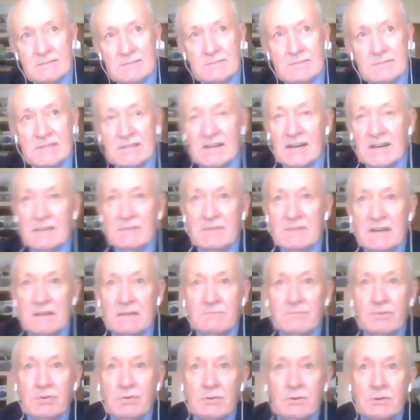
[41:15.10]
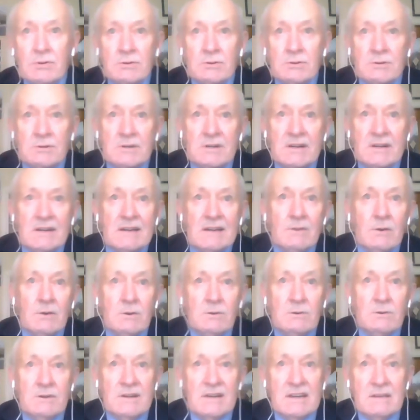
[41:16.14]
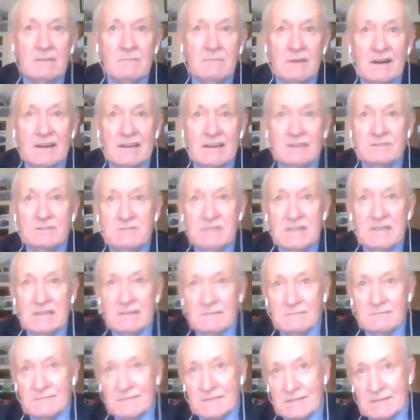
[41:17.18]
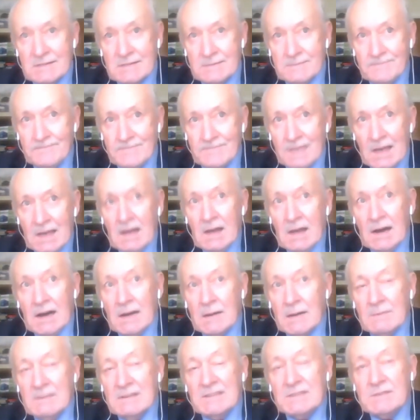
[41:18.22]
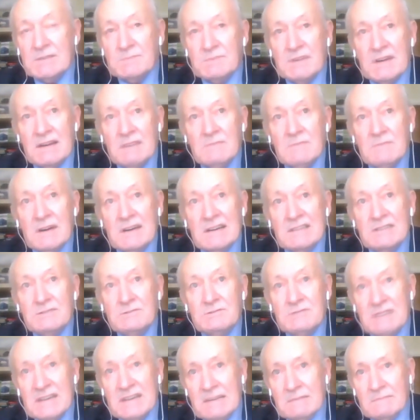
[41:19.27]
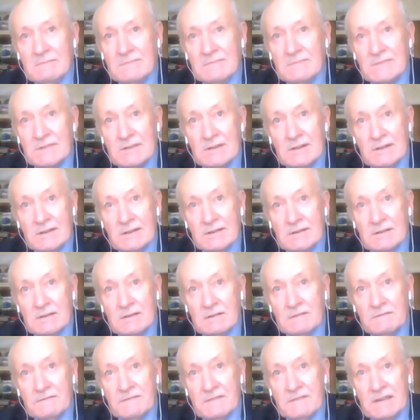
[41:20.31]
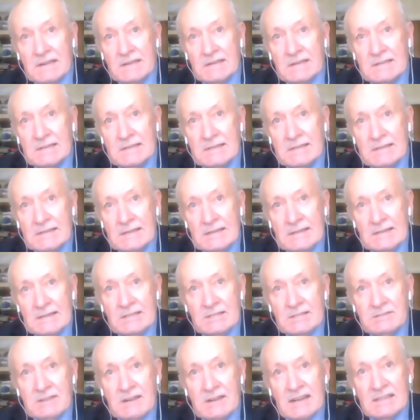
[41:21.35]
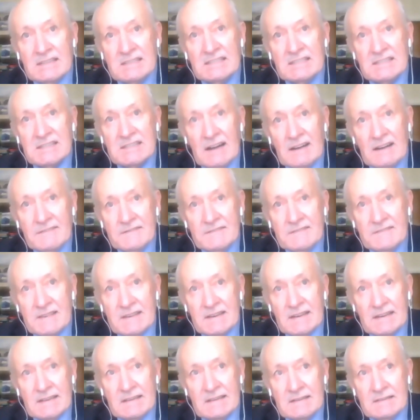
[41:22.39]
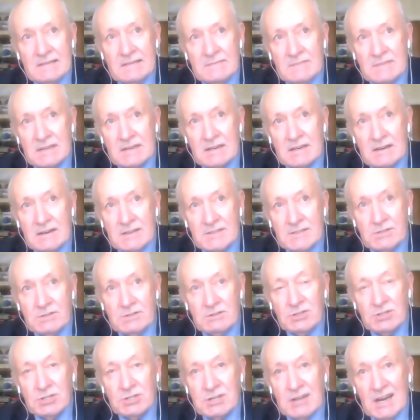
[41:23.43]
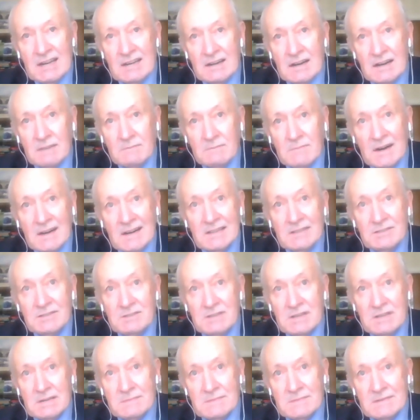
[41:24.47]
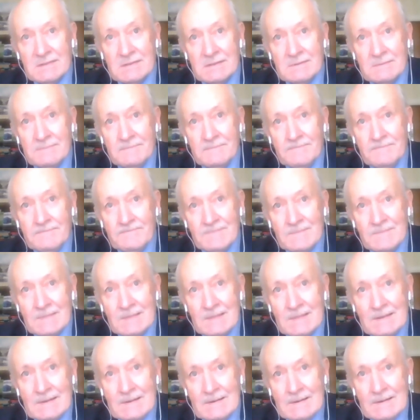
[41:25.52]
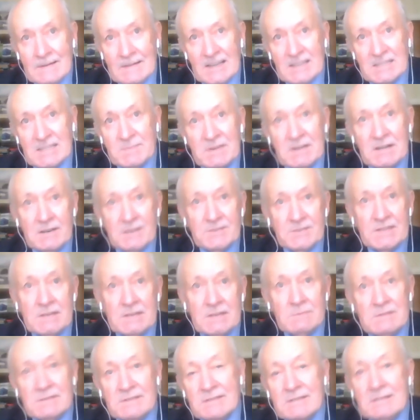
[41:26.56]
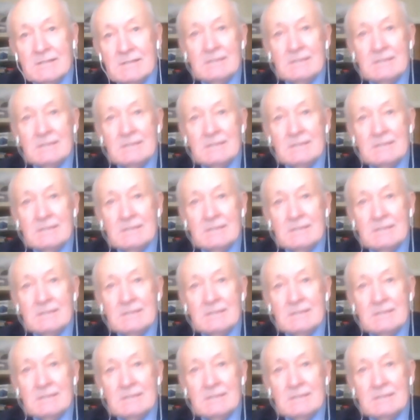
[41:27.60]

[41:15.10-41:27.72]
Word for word: But I, being poor, have only my dreams. I will spread my dreams under your feet. Tread softly, because you tread on my dreams." That's because he was